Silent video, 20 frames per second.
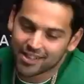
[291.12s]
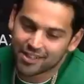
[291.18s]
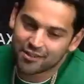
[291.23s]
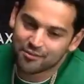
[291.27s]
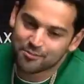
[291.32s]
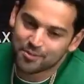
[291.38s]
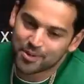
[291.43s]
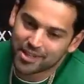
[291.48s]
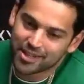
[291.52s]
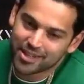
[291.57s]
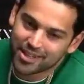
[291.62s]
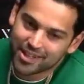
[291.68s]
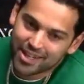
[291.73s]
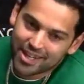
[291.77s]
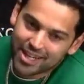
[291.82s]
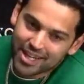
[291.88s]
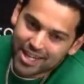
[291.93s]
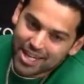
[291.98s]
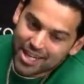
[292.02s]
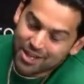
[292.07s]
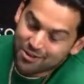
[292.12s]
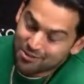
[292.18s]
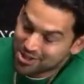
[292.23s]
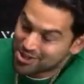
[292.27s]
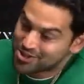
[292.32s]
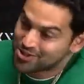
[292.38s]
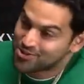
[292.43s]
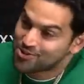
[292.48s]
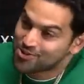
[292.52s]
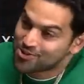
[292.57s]
of, but it was
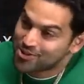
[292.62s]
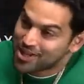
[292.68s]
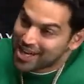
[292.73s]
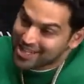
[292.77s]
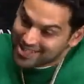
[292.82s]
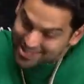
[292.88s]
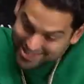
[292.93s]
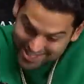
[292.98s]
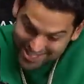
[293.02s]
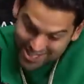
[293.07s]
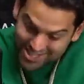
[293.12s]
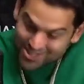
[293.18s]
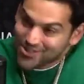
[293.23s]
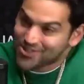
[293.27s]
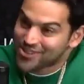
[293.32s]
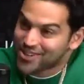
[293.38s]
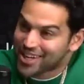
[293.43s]
just cool like seeing you